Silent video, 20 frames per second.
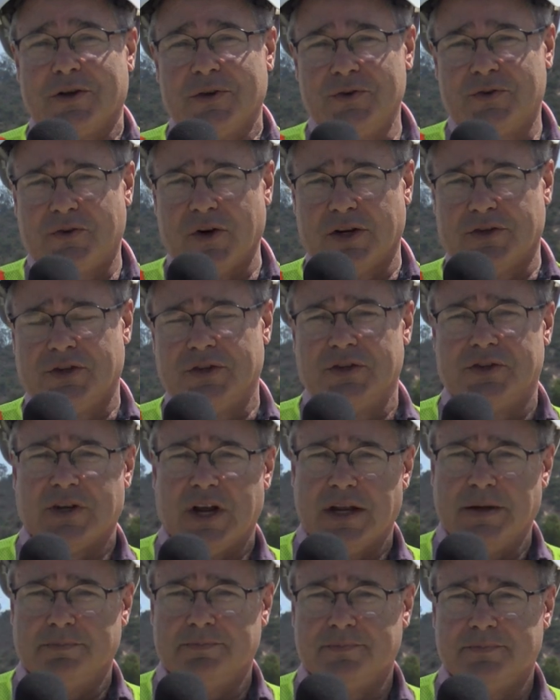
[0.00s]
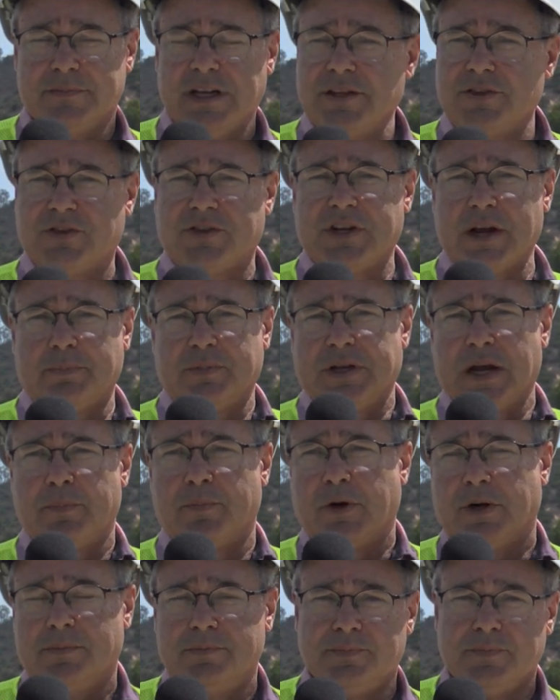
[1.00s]
construction site. It's
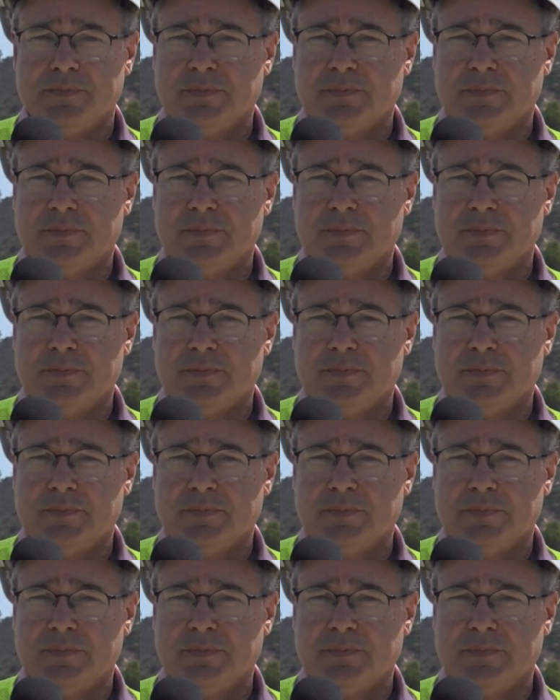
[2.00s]
September,